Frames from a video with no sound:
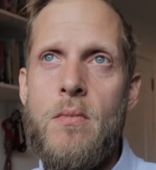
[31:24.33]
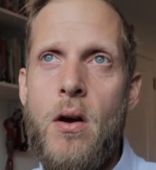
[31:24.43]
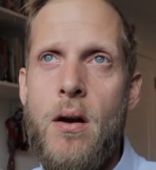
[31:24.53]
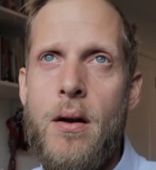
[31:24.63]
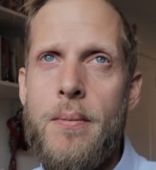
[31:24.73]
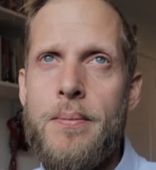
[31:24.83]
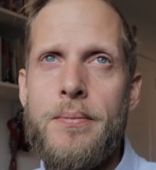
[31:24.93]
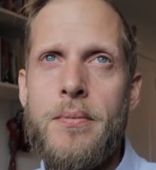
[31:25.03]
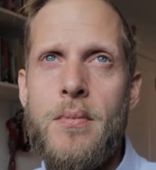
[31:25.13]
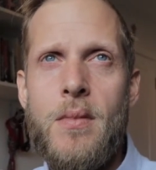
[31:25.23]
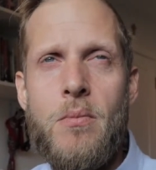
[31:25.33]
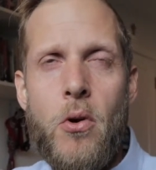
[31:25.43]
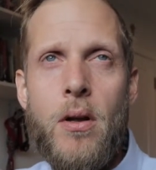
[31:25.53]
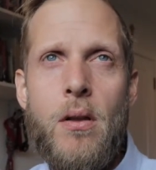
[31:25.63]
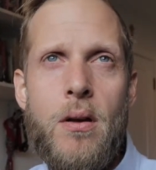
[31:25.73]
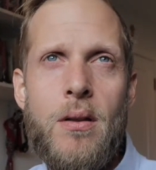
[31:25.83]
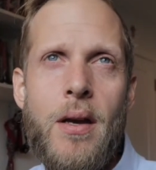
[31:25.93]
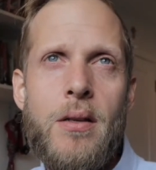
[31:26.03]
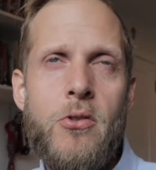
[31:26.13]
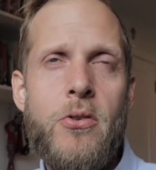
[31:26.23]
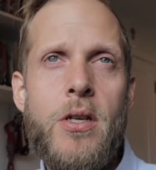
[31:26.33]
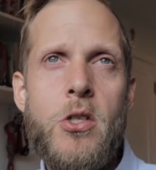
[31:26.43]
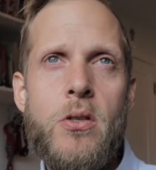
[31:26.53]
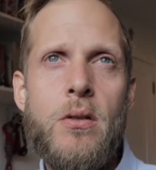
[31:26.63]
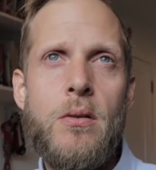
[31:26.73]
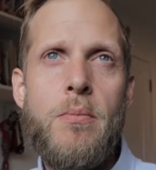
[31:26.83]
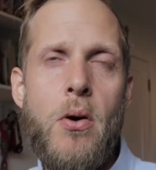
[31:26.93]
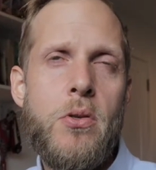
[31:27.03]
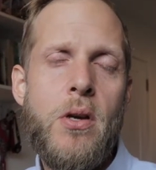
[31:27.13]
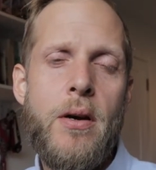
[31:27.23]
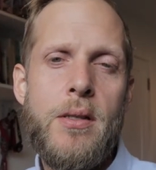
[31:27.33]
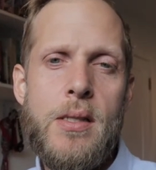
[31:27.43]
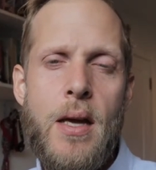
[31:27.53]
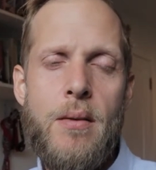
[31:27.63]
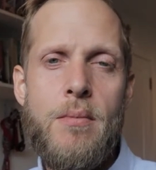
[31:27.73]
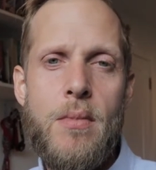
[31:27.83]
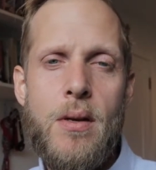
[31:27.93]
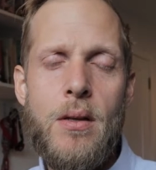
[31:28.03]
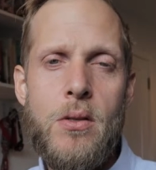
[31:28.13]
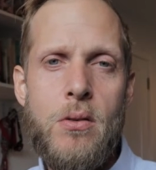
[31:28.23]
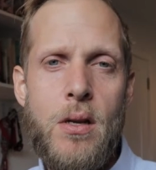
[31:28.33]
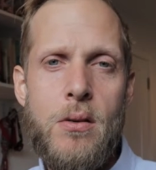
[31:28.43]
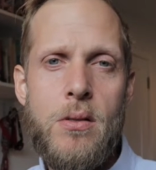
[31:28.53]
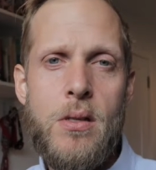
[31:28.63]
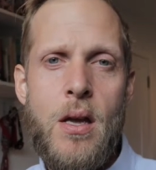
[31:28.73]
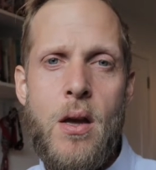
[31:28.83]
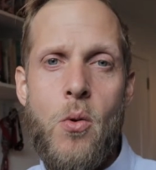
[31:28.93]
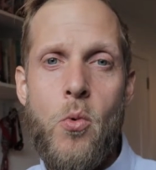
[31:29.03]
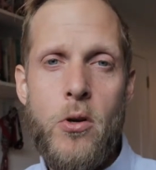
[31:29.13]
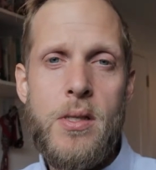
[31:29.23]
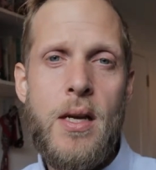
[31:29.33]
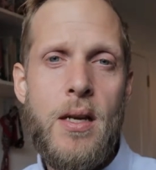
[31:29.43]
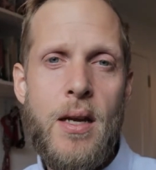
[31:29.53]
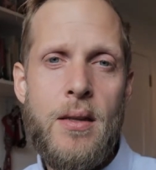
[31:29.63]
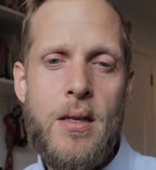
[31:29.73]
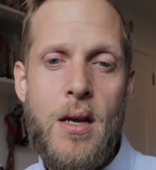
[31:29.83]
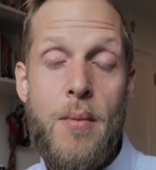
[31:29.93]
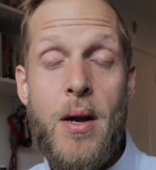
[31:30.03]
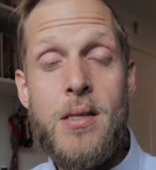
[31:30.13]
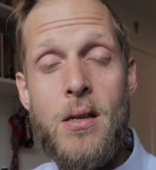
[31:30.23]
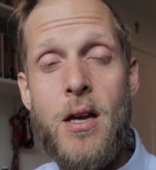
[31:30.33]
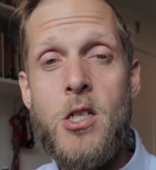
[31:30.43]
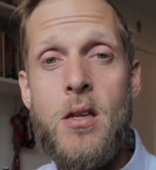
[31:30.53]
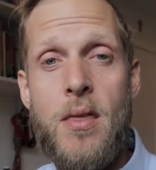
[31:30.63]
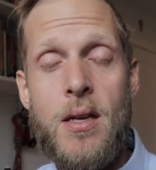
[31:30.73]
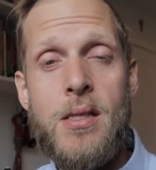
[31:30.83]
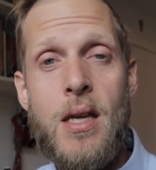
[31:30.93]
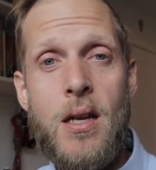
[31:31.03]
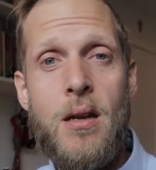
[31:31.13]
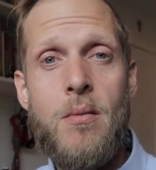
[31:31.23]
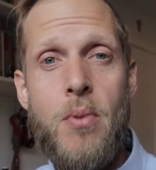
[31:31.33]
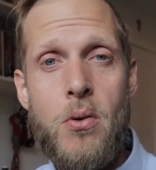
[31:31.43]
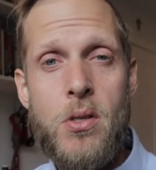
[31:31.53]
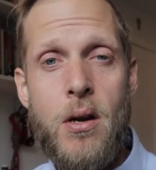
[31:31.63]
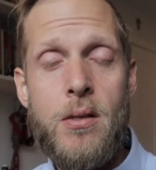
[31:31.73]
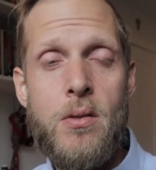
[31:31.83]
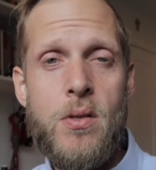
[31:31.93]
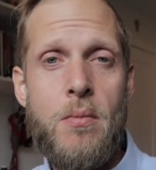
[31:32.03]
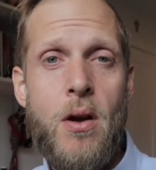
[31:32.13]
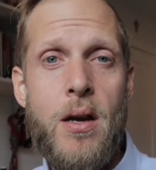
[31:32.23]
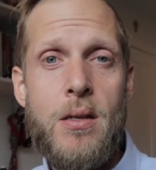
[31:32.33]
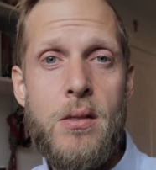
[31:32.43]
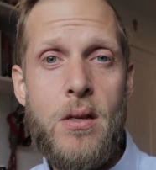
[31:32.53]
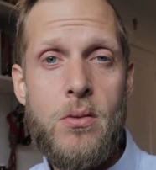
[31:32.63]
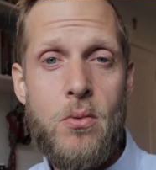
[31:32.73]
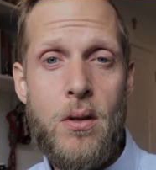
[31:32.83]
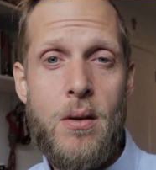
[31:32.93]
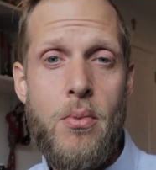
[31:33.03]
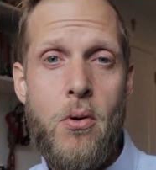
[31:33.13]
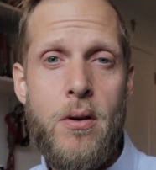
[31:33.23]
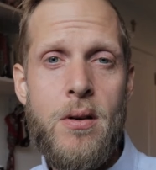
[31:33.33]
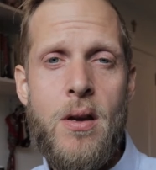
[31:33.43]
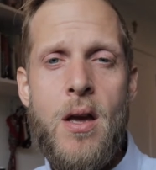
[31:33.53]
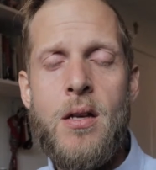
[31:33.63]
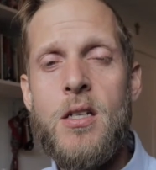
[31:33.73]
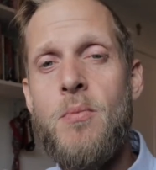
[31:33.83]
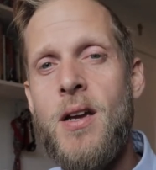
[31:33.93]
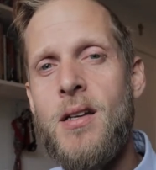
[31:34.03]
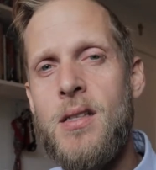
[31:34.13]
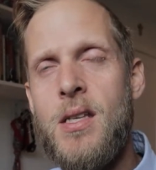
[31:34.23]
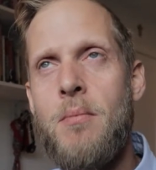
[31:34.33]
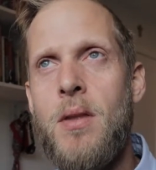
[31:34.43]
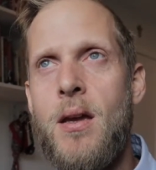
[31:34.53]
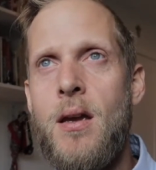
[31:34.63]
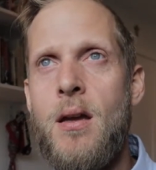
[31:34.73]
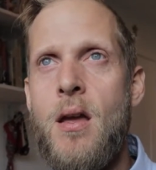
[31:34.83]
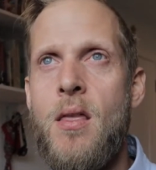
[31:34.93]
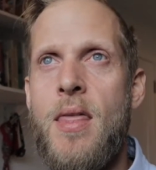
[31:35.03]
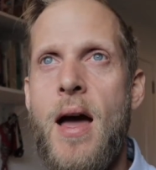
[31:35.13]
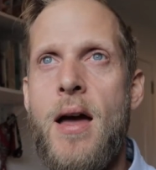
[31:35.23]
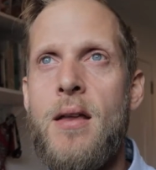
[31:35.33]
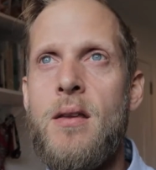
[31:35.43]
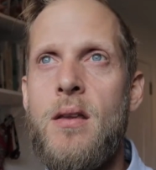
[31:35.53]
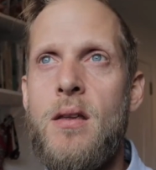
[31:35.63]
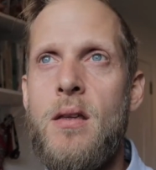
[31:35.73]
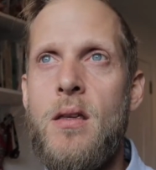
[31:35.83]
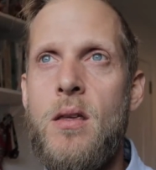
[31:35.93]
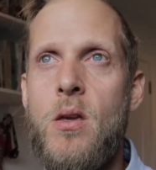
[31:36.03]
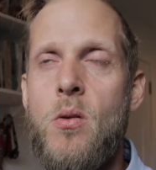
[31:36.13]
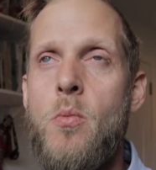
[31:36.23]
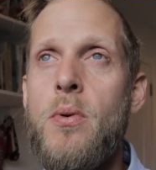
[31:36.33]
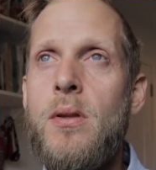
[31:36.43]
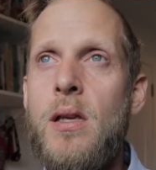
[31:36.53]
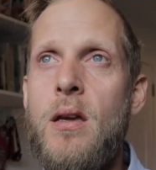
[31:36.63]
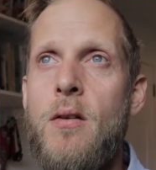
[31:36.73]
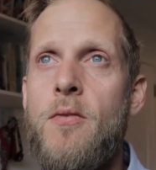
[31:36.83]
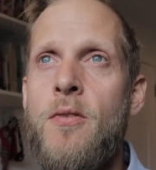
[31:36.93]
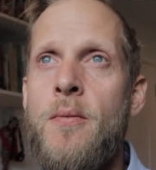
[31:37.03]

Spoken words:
more like traditional postcards that illustrators were sending at the time. I still actually think sending postcards of some kind is really important. Just make it something that you believe